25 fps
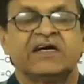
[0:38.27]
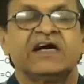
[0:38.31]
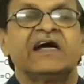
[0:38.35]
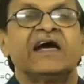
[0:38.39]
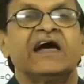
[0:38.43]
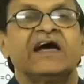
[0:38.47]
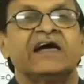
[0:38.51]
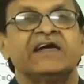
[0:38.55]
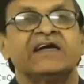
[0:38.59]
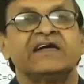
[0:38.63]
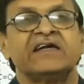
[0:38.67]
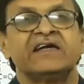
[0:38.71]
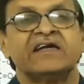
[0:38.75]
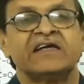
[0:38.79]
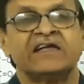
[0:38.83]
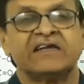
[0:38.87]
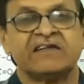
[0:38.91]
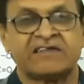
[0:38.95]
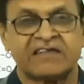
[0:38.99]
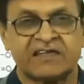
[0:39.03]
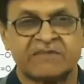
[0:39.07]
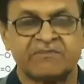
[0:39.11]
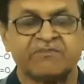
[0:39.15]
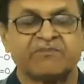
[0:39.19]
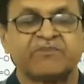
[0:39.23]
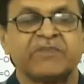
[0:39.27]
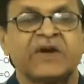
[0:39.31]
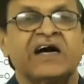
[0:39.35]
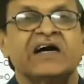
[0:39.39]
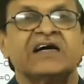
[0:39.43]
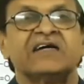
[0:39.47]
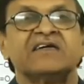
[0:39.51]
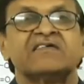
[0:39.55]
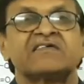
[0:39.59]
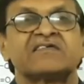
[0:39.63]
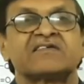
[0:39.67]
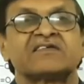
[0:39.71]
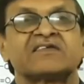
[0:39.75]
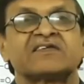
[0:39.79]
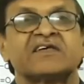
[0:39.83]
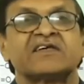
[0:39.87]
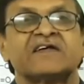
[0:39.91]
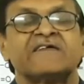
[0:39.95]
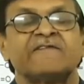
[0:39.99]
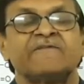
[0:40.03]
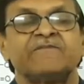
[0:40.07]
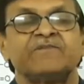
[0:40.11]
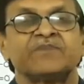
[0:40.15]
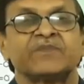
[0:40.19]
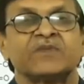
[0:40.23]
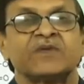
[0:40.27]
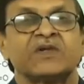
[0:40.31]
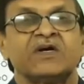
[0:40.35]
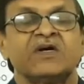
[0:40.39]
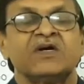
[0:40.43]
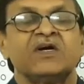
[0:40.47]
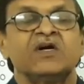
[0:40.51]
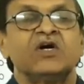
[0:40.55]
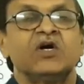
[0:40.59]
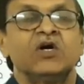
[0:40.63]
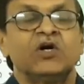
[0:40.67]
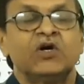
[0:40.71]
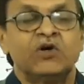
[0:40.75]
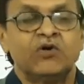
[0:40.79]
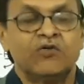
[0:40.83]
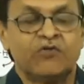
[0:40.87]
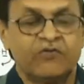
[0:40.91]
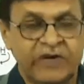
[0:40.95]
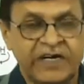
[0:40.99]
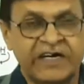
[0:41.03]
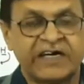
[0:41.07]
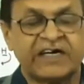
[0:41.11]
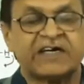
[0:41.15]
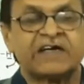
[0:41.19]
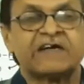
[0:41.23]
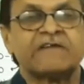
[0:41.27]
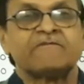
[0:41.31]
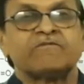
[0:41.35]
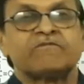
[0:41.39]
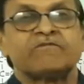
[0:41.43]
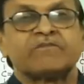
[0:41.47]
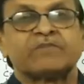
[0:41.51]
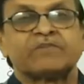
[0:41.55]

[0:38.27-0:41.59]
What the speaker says: and in some plants where